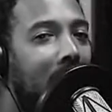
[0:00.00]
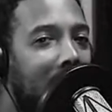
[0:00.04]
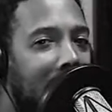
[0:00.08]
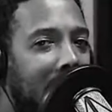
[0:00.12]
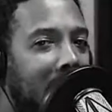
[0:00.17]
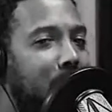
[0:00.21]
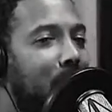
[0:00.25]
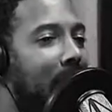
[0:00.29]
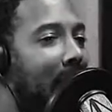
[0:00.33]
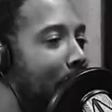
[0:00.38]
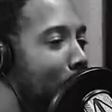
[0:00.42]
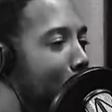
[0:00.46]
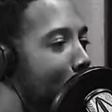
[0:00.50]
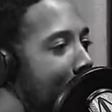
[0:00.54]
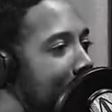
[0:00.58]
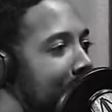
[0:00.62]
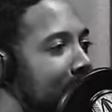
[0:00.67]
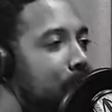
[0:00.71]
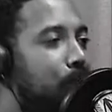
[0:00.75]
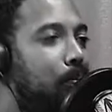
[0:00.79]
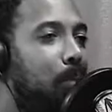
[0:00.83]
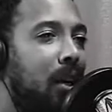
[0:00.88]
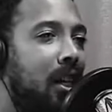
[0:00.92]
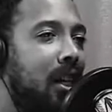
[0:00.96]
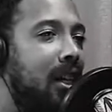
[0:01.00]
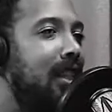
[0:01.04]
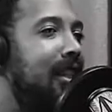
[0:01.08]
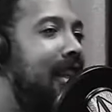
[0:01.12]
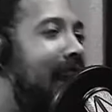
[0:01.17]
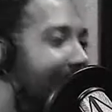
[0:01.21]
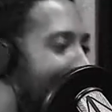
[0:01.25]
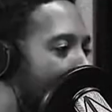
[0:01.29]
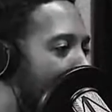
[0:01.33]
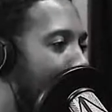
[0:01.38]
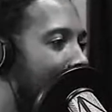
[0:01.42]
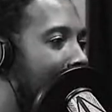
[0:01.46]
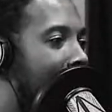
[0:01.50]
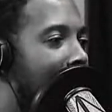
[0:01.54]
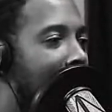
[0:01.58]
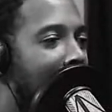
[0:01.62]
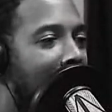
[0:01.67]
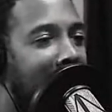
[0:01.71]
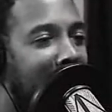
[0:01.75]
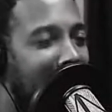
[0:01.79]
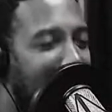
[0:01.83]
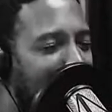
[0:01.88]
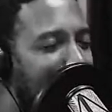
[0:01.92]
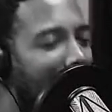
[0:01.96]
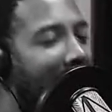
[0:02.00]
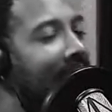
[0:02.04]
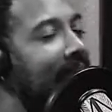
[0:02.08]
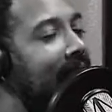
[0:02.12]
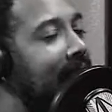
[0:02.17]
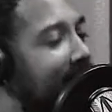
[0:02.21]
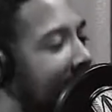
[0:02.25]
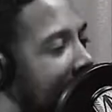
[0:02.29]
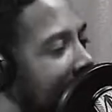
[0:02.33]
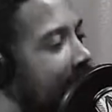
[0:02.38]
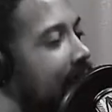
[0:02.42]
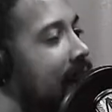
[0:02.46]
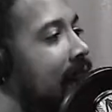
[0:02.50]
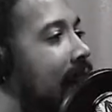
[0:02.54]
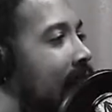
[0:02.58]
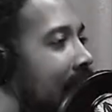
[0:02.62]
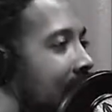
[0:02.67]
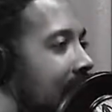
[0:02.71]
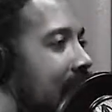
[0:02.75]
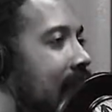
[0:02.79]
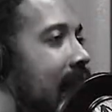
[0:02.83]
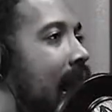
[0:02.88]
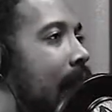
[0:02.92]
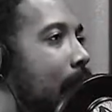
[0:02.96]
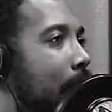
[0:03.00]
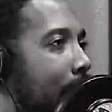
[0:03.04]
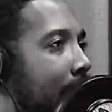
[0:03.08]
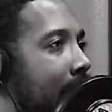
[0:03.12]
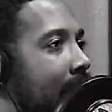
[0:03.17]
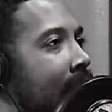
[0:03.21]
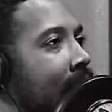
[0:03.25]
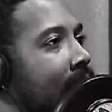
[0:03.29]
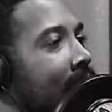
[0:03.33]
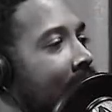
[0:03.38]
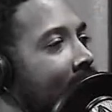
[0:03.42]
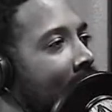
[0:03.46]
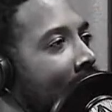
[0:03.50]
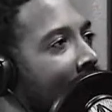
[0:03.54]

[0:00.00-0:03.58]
He was like, man, this book is heavy. And I'm like, yeah, man.